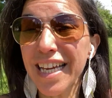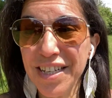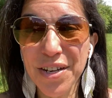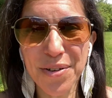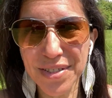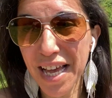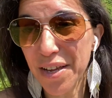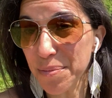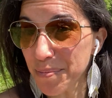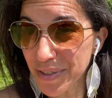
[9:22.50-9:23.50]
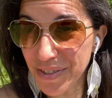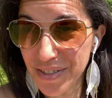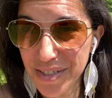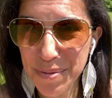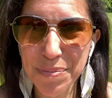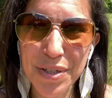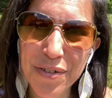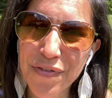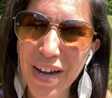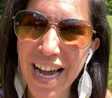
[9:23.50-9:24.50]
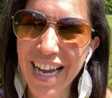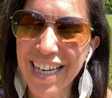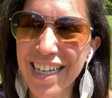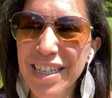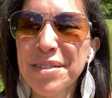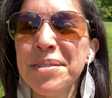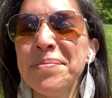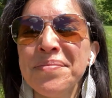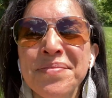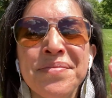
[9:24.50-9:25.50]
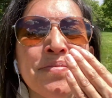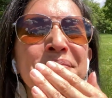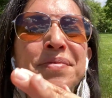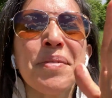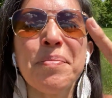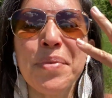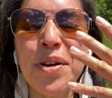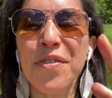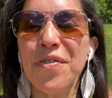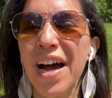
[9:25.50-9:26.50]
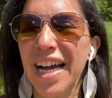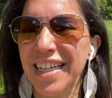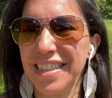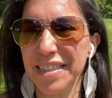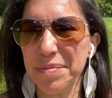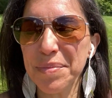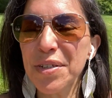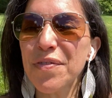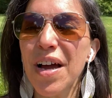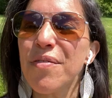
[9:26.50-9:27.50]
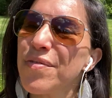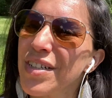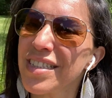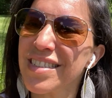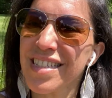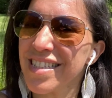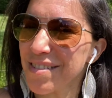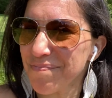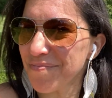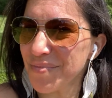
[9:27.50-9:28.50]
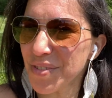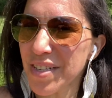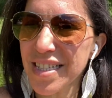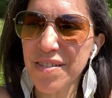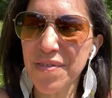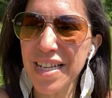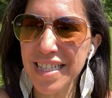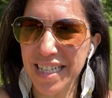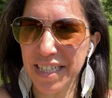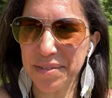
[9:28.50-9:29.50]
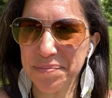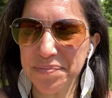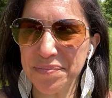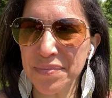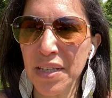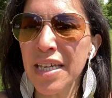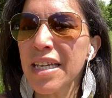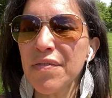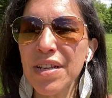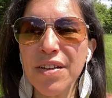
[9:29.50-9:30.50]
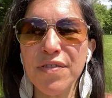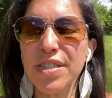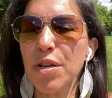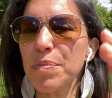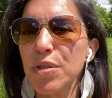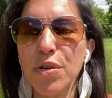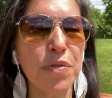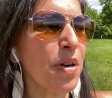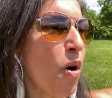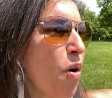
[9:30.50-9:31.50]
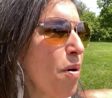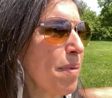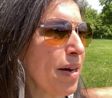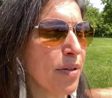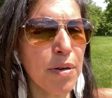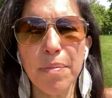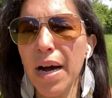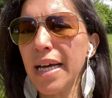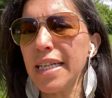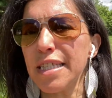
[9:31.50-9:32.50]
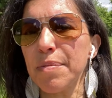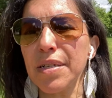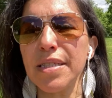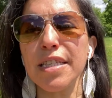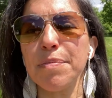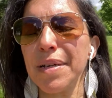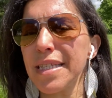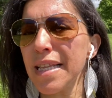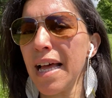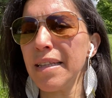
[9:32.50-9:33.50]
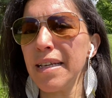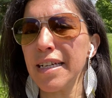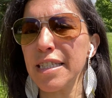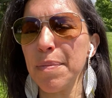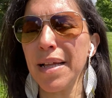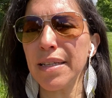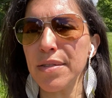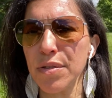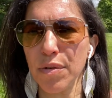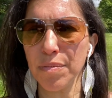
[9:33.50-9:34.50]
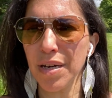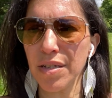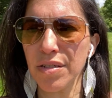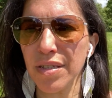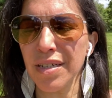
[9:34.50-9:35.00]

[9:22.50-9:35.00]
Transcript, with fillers: It knows how to purge, purify, purify, purify what just doesn't resonate. Even if it's observing all my other bodies because it's expand, expanded so much,